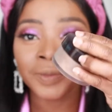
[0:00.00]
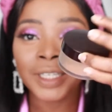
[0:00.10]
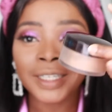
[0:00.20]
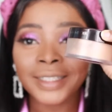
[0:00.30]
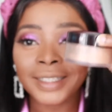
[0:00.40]

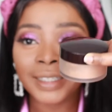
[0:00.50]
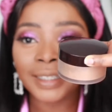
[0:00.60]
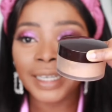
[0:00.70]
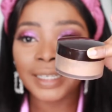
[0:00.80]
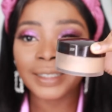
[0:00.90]
So
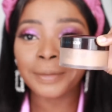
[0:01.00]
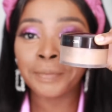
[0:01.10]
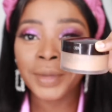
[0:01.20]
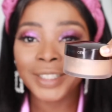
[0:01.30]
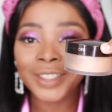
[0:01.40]
this is the
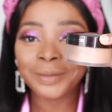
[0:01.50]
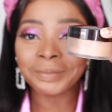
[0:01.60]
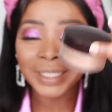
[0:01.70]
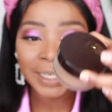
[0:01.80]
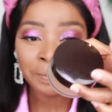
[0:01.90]

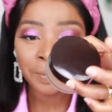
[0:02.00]
medium dip.